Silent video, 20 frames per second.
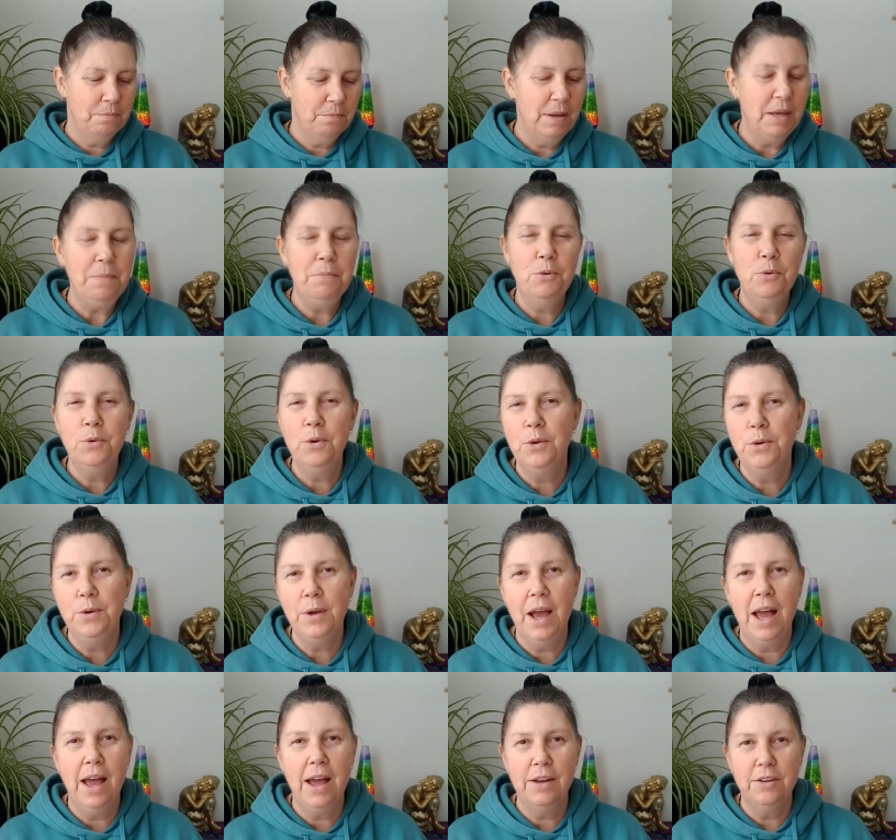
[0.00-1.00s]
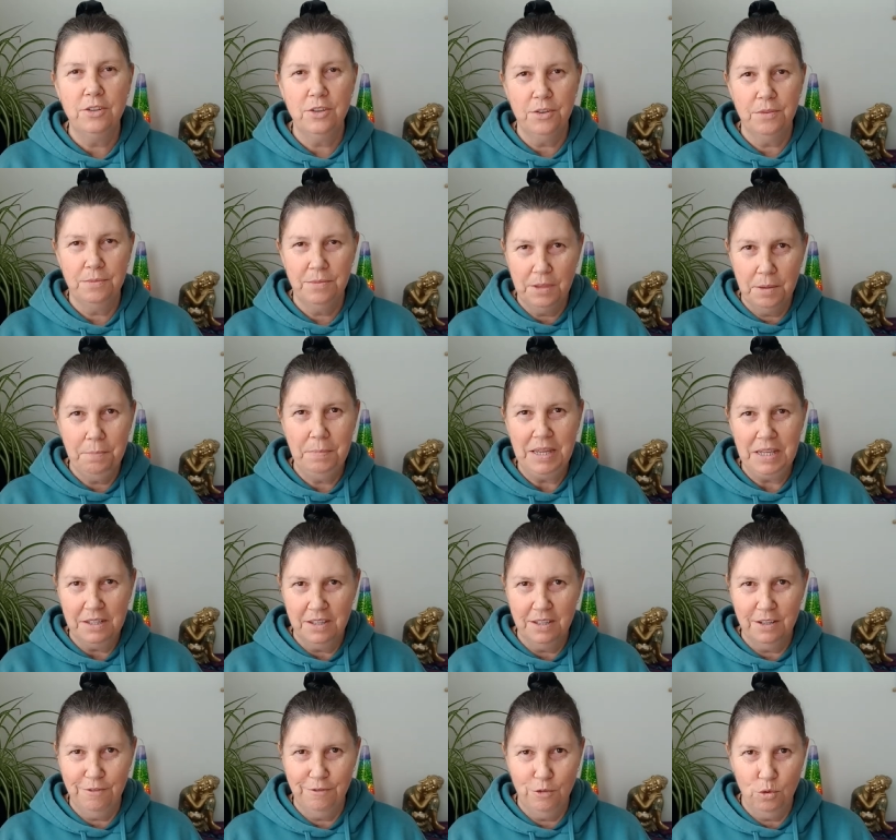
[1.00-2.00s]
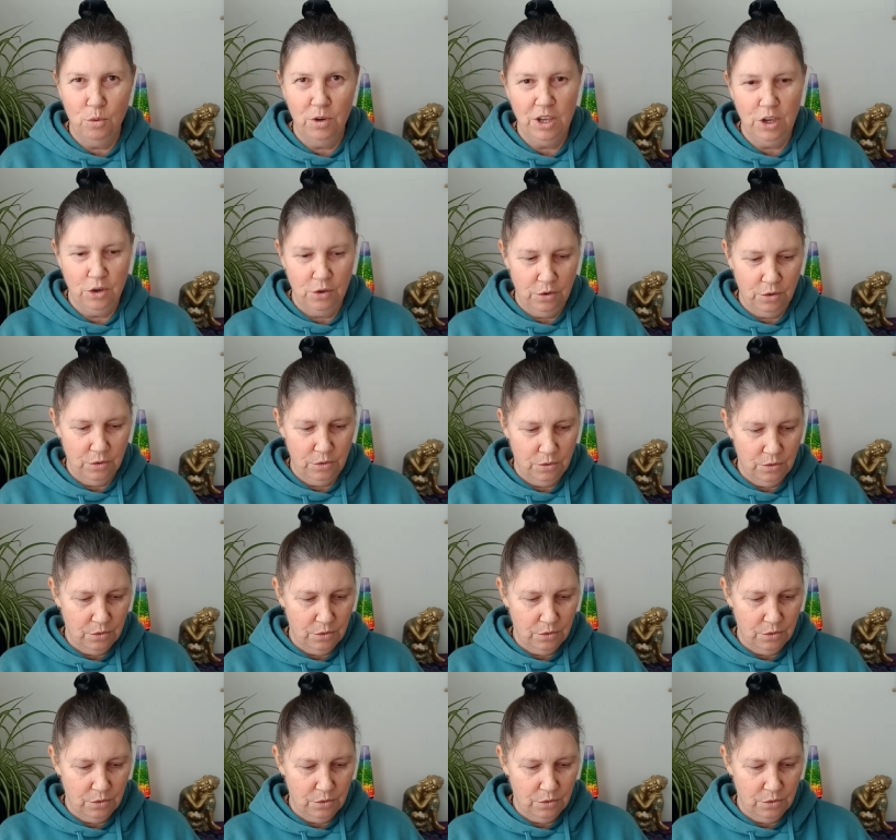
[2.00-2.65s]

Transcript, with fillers: people who aren't the best for you.